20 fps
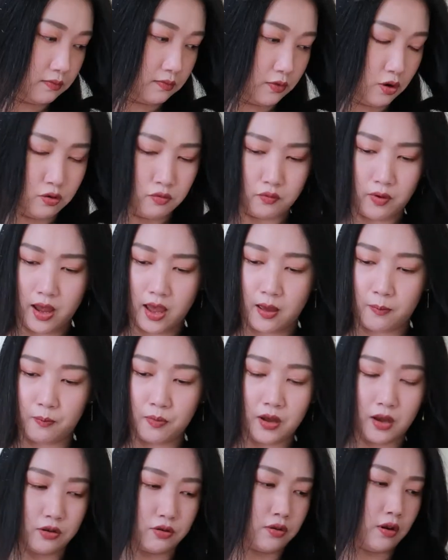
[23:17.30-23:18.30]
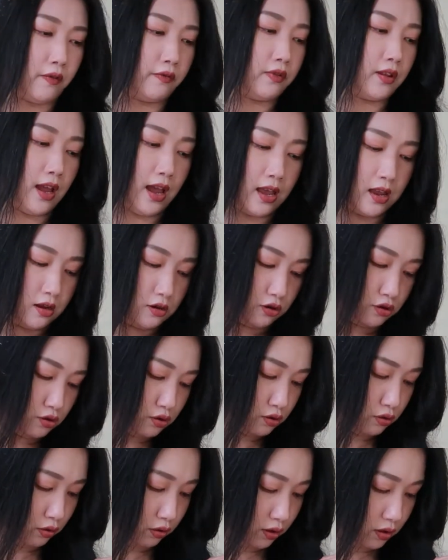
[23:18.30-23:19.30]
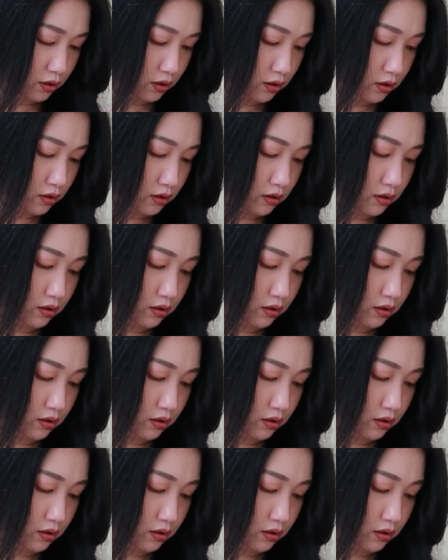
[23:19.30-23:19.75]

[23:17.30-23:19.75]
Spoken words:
what happened? I should have tied shorter.